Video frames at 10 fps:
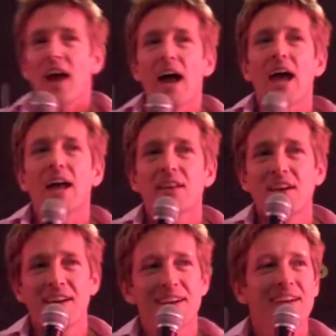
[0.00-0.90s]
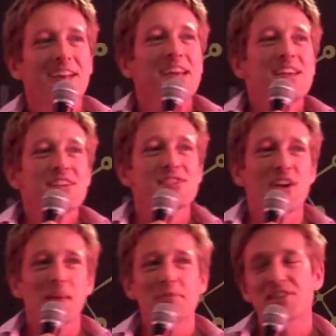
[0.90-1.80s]
And so
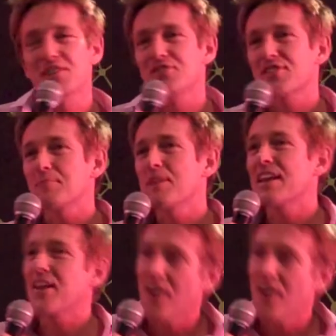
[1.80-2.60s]
that was an interesting meeting.